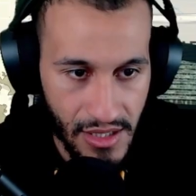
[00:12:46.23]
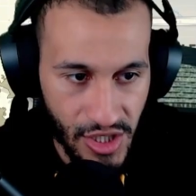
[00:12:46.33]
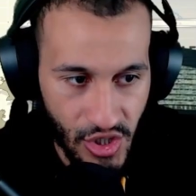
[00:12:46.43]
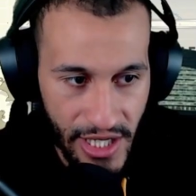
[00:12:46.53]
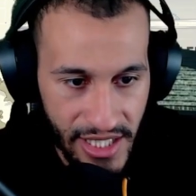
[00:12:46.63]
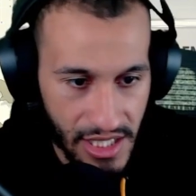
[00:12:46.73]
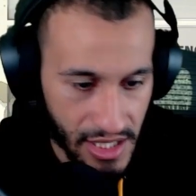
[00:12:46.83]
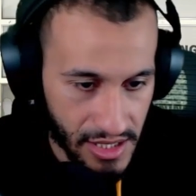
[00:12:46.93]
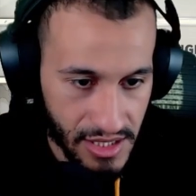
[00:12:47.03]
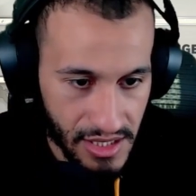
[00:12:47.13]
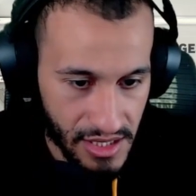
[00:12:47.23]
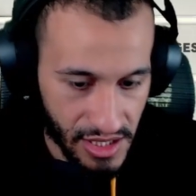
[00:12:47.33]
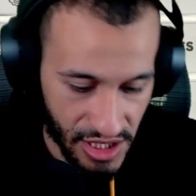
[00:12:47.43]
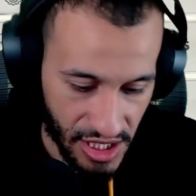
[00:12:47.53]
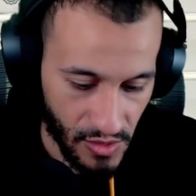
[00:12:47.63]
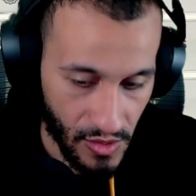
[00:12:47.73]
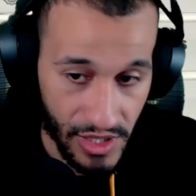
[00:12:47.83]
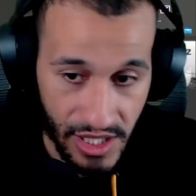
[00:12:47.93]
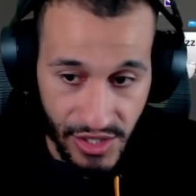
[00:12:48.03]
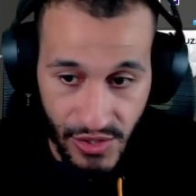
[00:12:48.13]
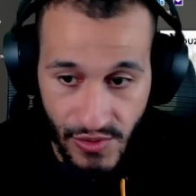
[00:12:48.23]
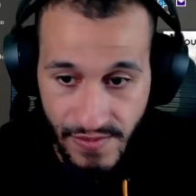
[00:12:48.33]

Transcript: Let's try to see what we can do,